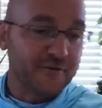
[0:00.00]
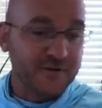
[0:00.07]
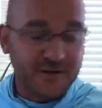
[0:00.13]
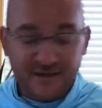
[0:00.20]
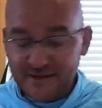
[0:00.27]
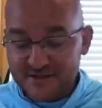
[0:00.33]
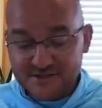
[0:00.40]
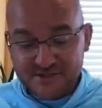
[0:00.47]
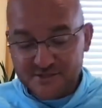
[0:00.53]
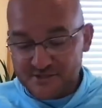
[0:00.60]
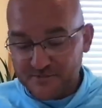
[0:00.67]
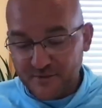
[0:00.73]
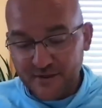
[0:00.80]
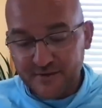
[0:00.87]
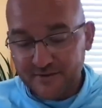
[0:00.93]
It's just
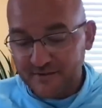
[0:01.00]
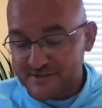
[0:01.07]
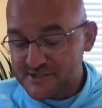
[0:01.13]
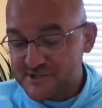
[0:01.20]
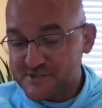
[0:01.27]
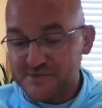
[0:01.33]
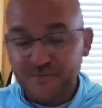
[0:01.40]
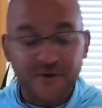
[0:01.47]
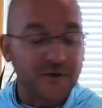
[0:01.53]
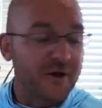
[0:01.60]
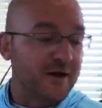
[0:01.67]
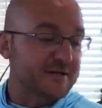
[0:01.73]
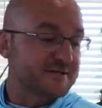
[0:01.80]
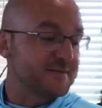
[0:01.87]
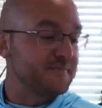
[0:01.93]
been
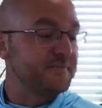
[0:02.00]
awesome.